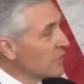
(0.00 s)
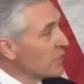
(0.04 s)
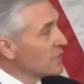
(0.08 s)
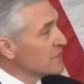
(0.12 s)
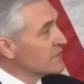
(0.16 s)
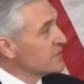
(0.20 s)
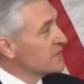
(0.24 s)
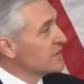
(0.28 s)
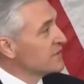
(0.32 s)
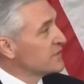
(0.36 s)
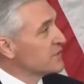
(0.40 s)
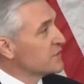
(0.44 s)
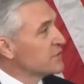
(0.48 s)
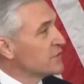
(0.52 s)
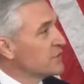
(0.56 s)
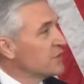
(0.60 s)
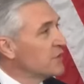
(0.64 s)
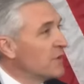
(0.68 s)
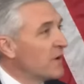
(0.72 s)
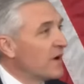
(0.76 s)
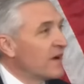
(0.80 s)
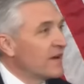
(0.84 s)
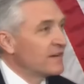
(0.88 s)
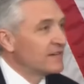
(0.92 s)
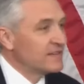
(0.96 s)
Of course, it is a
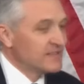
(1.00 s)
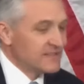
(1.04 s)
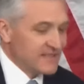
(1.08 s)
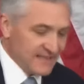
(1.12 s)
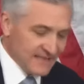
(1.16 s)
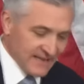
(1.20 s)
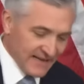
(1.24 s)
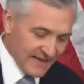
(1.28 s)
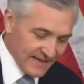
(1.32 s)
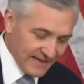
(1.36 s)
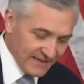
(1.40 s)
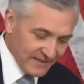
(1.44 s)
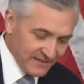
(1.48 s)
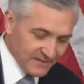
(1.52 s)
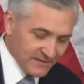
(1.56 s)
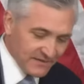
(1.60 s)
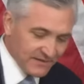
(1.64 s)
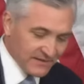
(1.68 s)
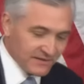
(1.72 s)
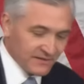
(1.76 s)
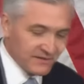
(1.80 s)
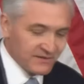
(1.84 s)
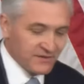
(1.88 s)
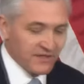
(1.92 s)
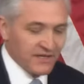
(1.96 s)
true honor today
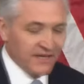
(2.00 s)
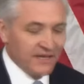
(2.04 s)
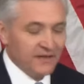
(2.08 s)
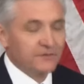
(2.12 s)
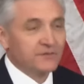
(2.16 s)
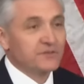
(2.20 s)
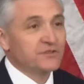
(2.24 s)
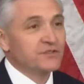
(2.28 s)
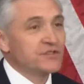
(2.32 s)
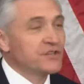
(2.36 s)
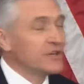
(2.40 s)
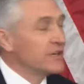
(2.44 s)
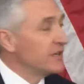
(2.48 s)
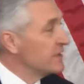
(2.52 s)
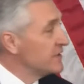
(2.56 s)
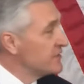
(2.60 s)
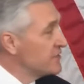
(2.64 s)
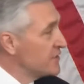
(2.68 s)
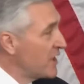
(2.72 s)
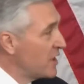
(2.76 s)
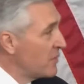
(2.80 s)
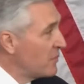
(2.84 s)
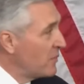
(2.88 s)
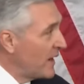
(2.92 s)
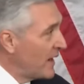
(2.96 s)
to have Chair
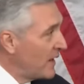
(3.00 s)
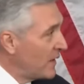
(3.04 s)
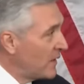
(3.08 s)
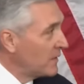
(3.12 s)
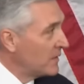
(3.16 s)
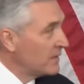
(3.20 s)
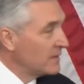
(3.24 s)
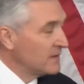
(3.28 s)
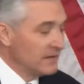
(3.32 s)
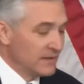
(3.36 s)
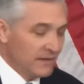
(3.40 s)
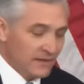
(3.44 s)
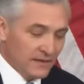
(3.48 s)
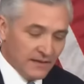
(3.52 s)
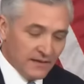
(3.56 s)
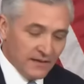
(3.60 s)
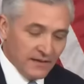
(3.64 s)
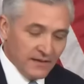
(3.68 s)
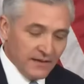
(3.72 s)
Jay Powell